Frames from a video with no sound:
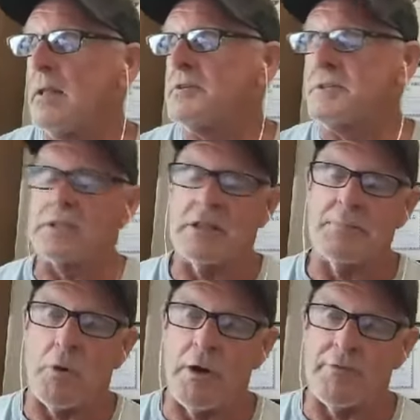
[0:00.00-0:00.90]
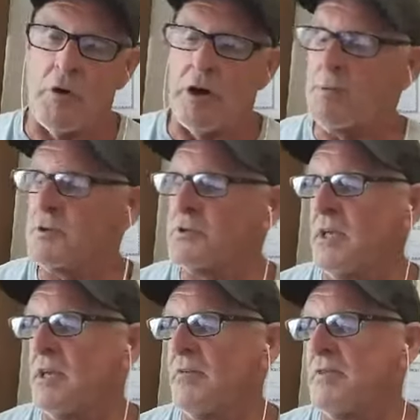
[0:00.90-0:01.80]

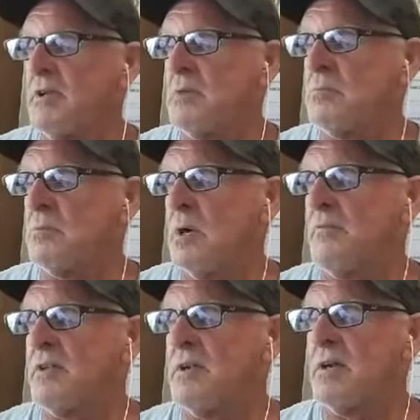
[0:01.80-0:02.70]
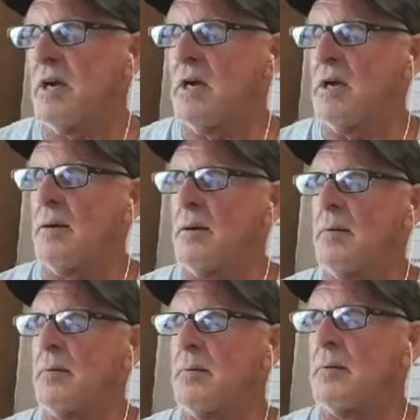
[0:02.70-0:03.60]
16.4% of the
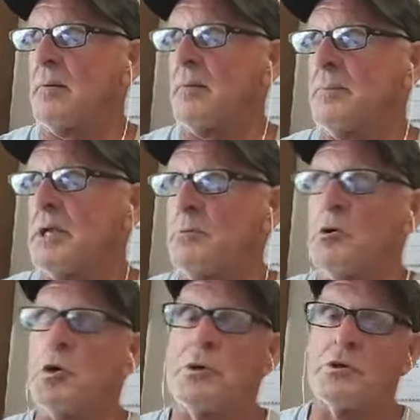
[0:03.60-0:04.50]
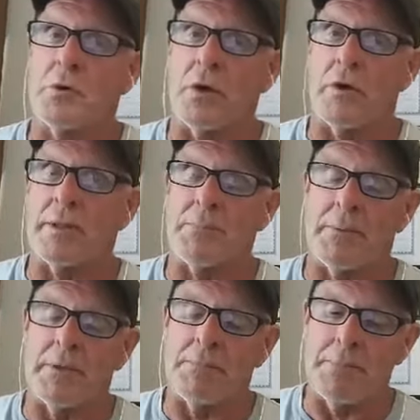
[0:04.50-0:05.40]
people who were doing, or
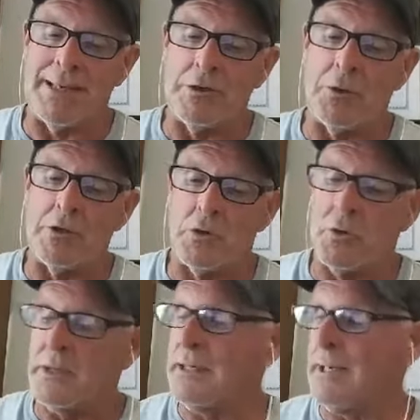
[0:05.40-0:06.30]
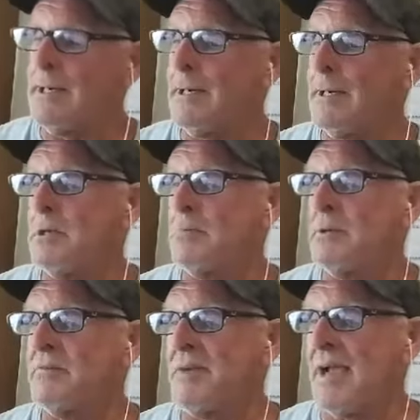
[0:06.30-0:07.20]
the men who were doing
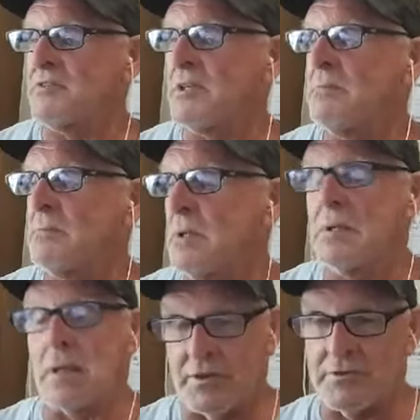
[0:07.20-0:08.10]
intermittent fasting, lost